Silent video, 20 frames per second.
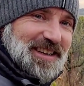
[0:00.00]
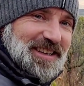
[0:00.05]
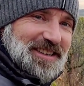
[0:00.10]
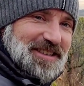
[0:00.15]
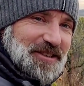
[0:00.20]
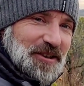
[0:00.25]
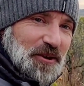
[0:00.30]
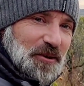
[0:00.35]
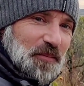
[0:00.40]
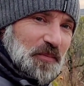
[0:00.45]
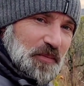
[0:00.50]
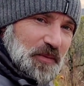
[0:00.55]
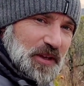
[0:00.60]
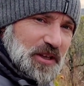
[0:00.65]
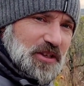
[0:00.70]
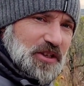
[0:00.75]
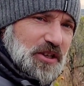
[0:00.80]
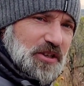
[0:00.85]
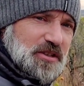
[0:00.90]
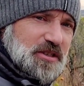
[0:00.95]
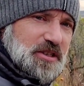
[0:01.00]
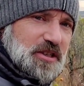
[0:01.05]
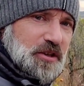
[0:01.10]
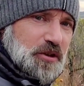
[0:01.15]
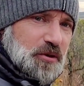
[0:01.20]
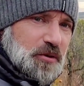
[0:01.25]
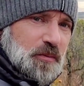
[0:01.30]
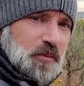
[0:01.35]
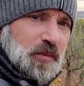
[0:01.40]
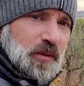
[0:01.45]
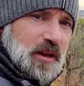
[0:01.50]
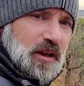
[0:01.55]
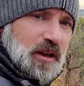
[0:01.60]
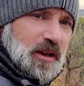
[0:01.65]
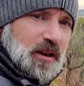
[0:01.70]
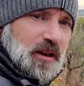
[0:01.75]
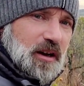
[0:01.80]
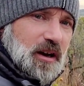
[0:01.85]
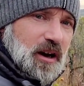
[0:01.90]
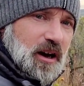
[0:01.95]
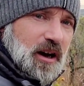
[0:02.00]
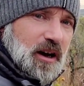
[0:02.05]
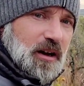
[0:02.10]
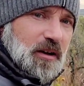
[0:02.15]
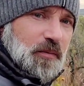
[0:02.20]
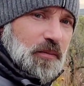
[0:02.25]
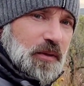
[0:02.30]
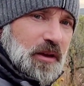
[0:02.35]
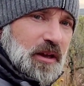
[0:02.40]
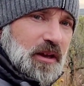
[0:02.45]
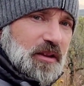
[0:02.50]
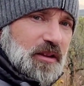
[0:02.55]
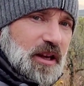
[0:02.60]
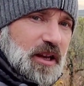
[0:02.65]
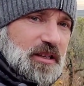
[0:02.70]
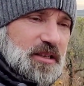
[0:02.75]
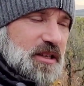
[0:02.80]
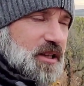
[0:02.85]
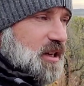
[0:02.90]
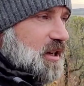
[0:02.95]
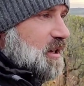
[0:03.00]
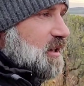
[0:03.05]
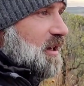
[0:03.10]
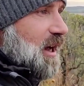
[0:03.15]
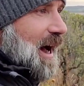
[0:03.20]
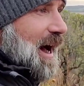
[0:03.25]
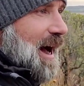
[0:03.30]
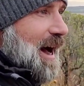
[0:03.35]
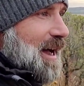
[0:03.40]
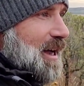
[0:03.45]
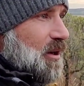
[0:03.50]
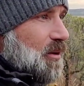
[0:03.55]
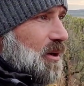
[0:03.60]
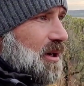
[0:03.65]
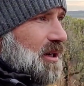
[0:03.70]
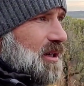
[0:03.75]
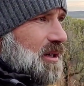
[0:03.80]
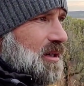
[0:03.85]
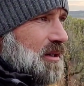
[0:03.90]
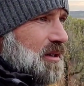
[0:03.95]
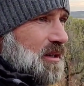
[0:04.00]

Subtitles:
So, cheers to you. Thanks again, Iowa.